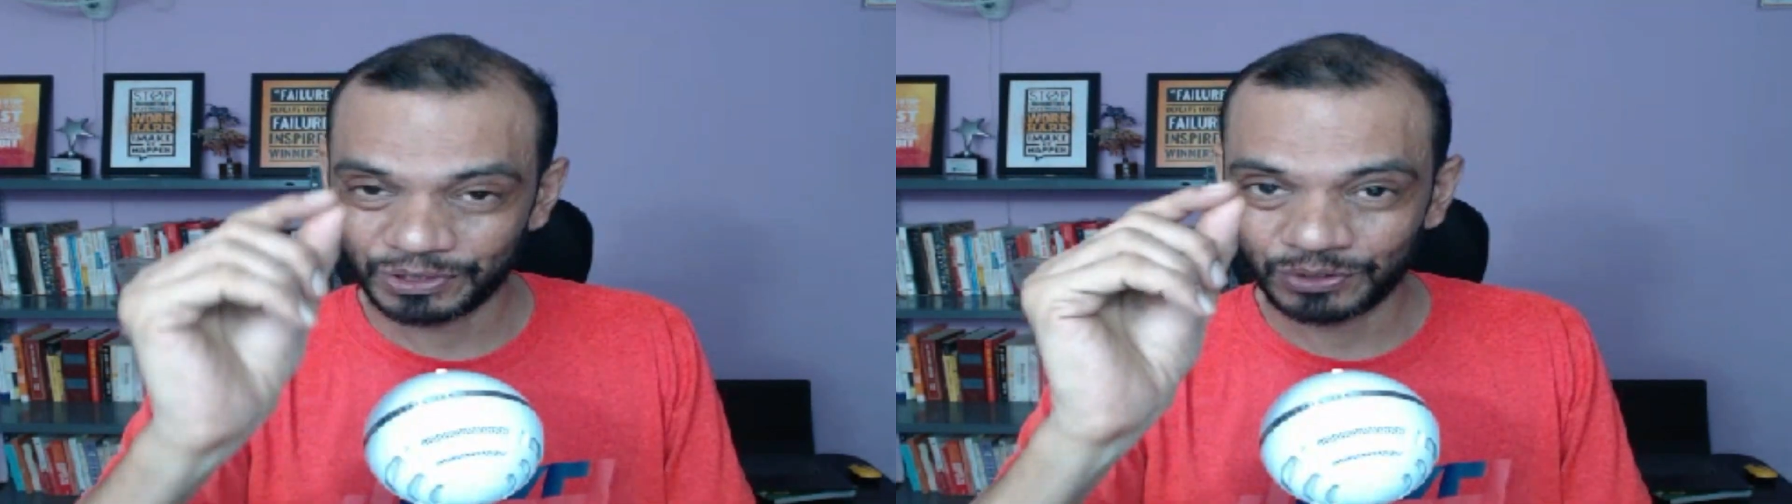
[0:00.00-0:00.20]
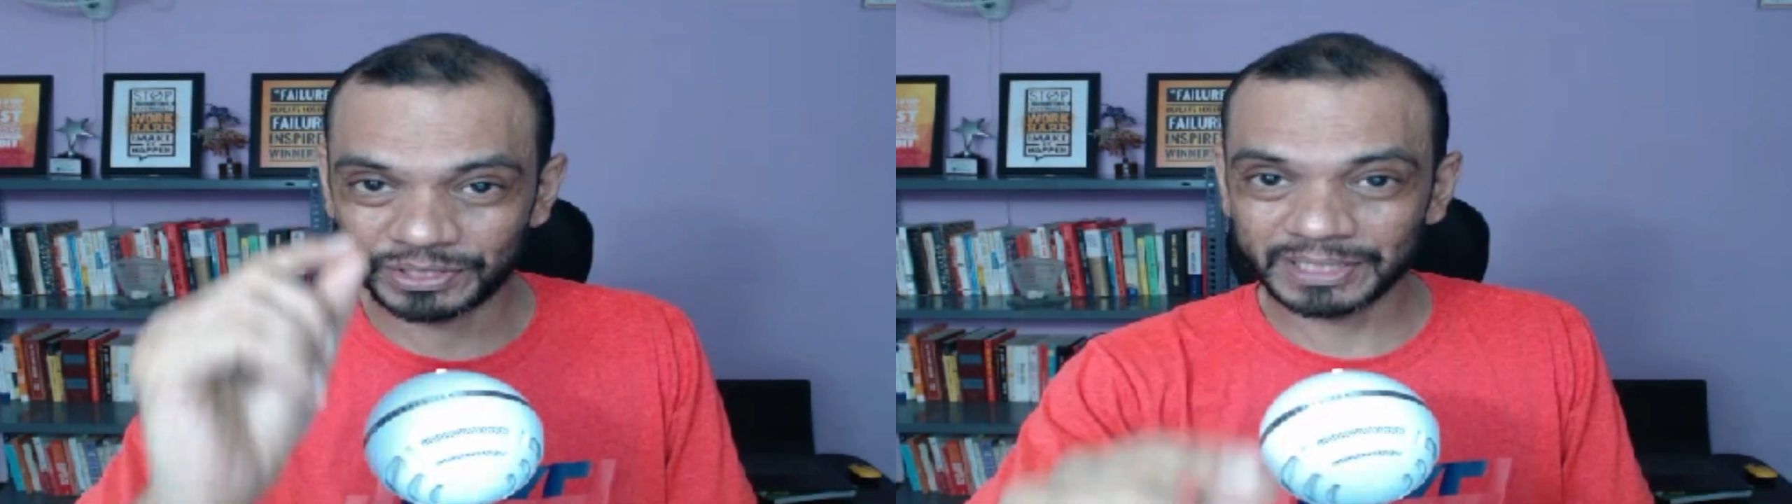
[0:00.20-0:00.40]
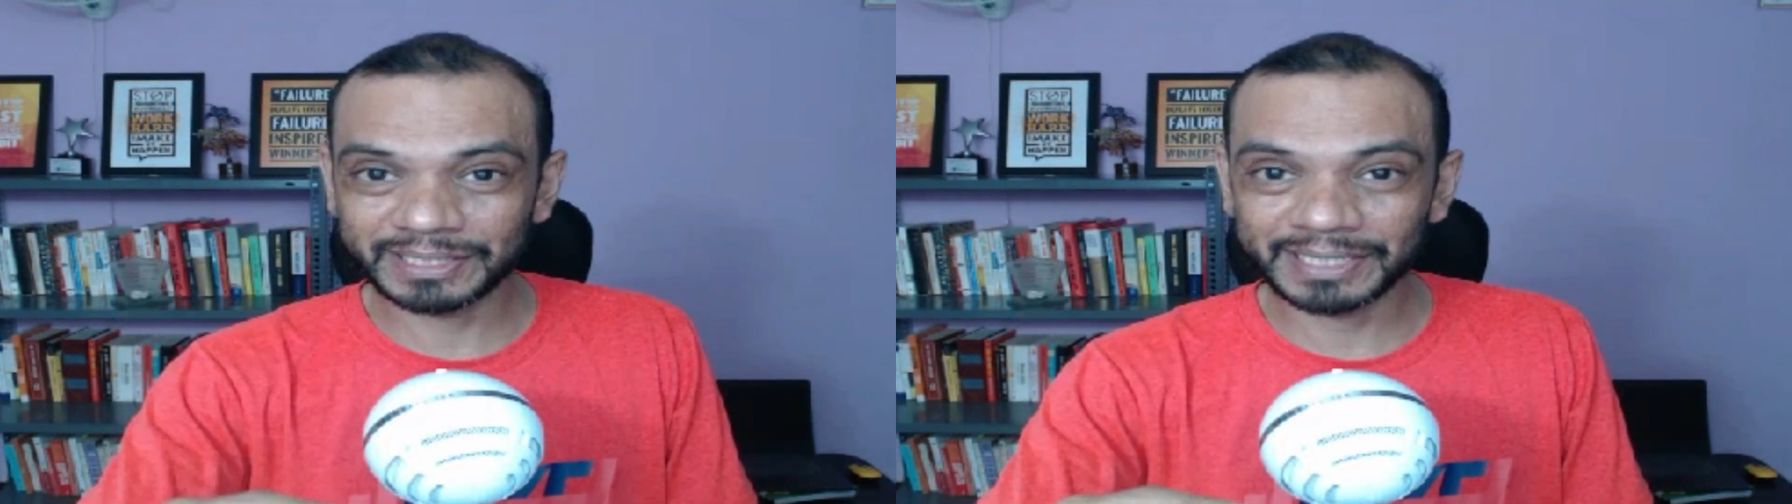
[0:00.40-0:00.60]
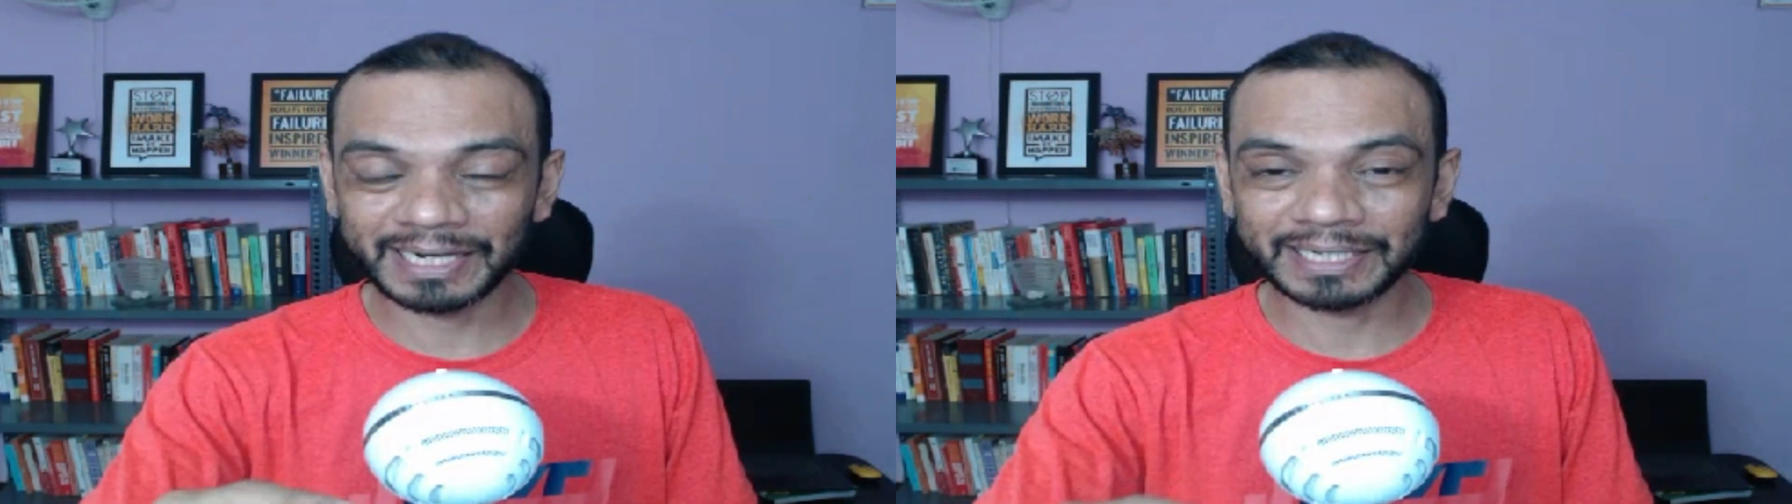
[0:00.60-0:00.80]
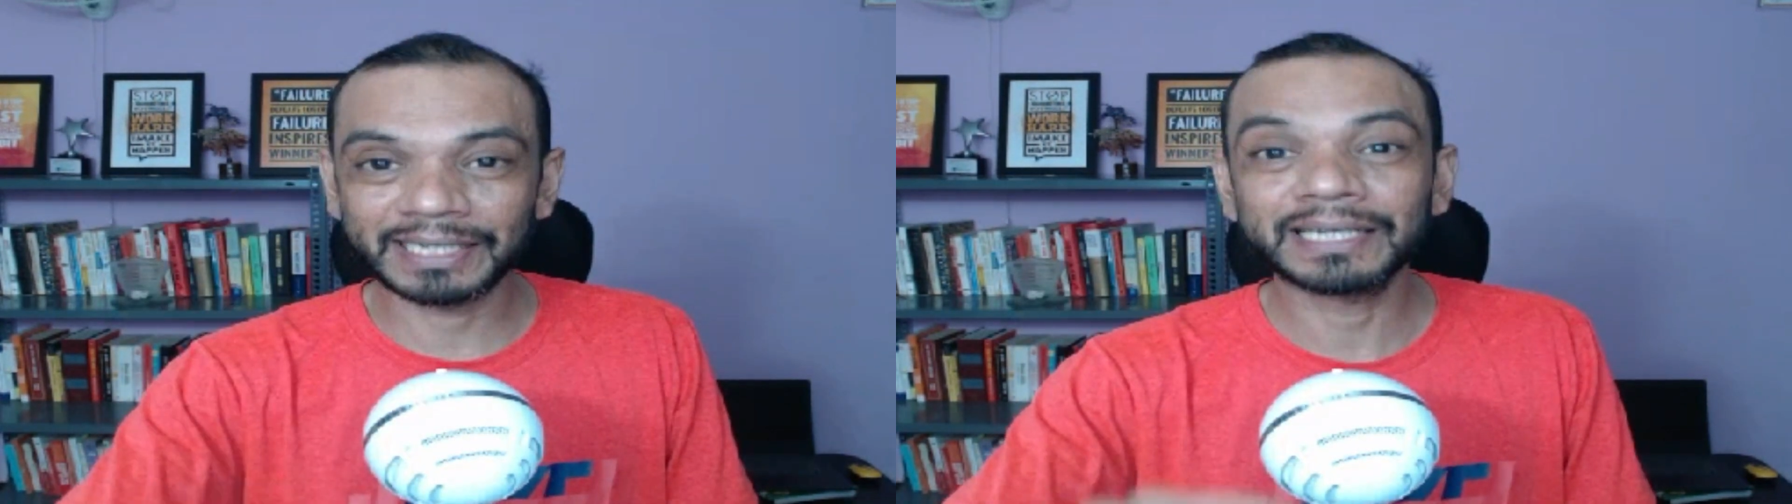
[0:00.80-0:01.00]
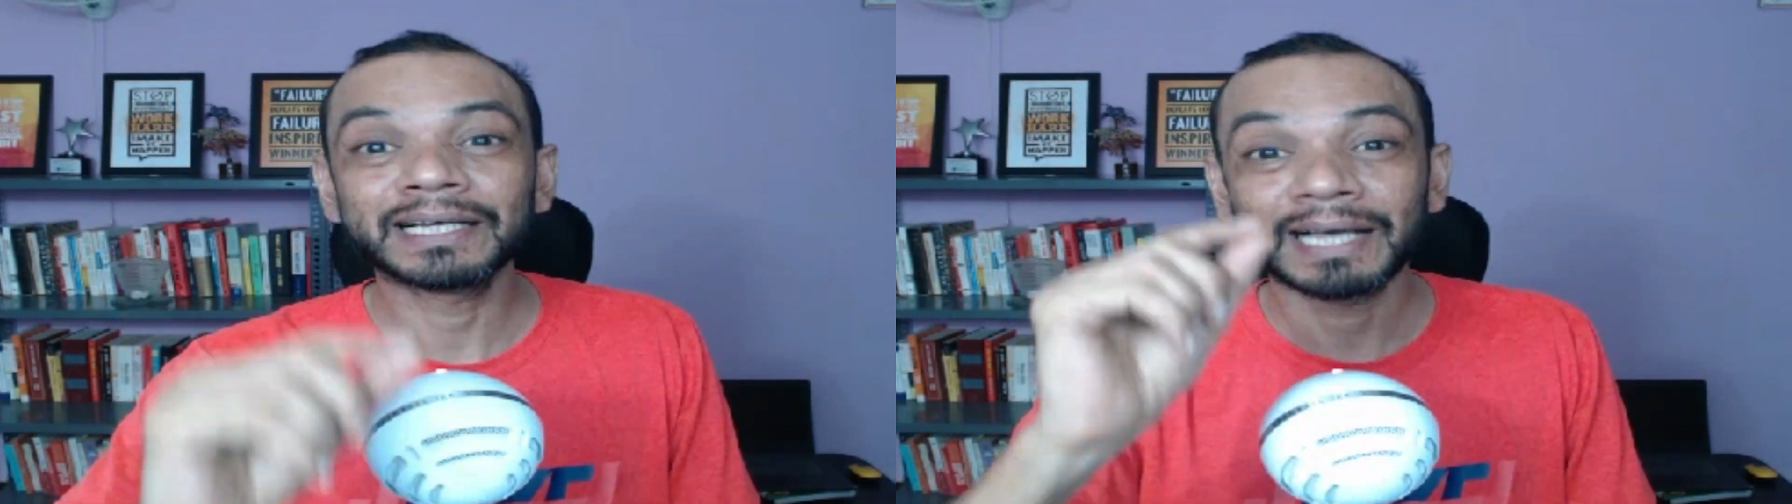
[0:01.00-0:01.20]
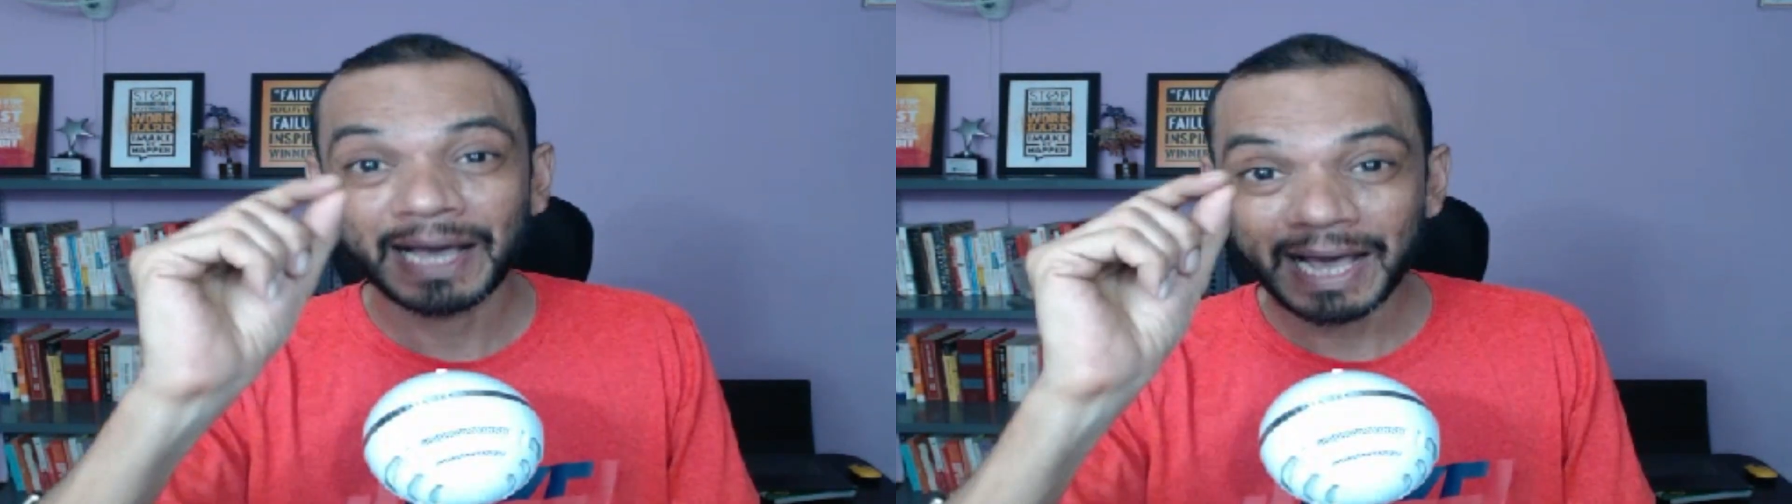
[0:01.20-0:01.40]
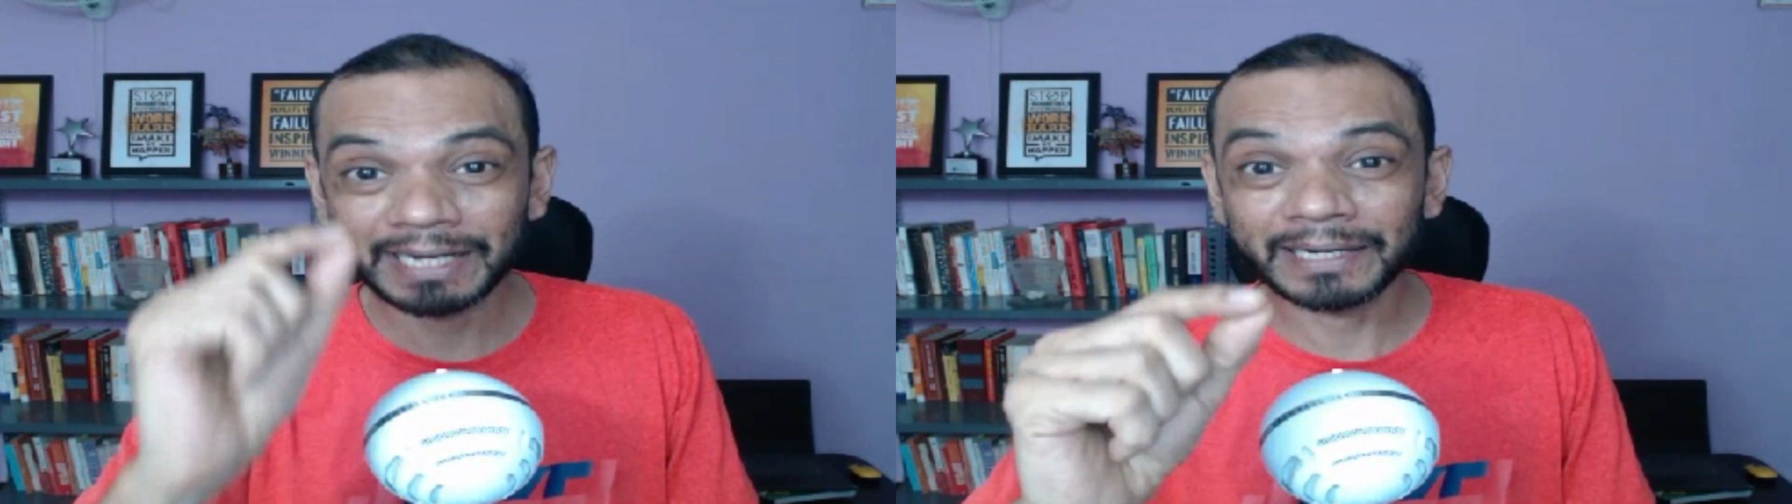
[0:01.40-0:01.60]
you sit silently
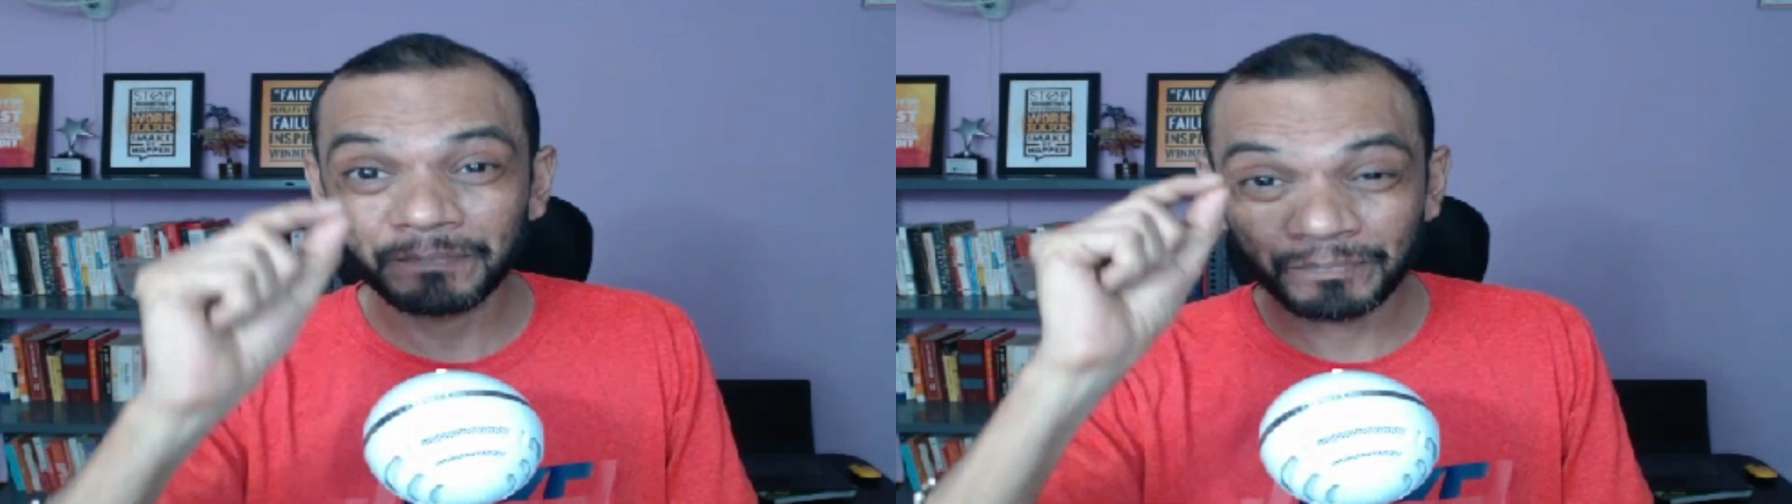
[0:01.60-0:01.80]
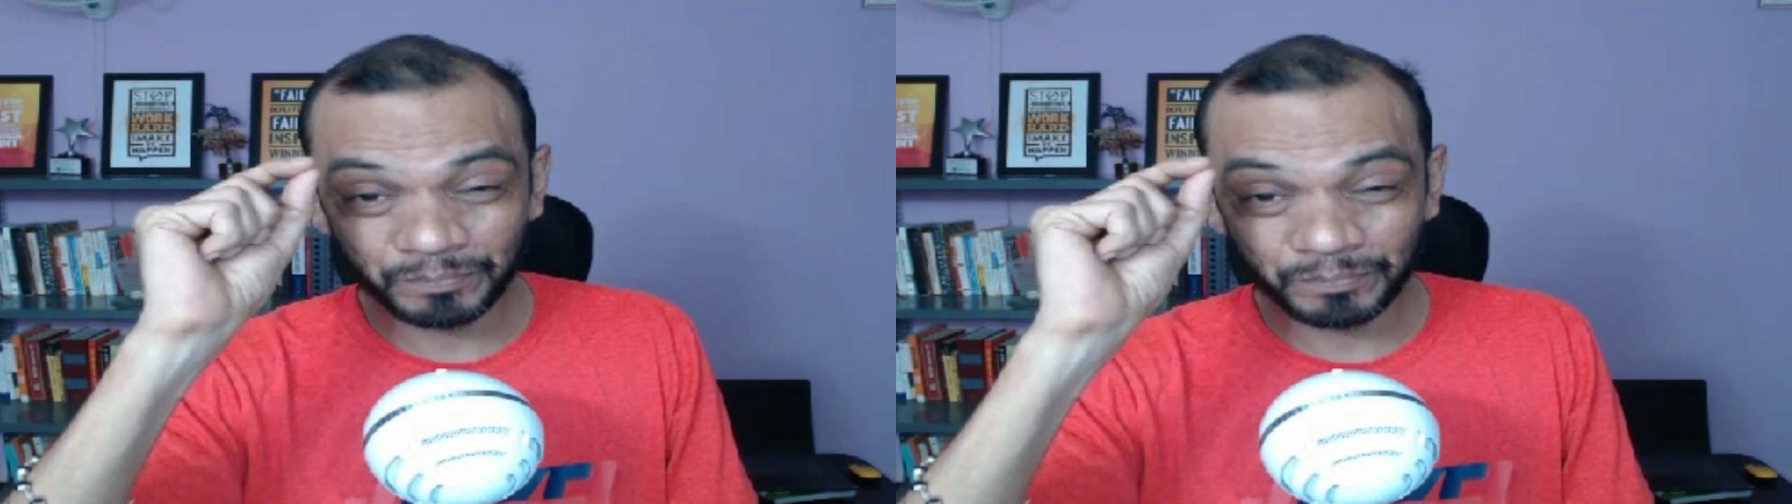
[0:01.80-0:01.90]
and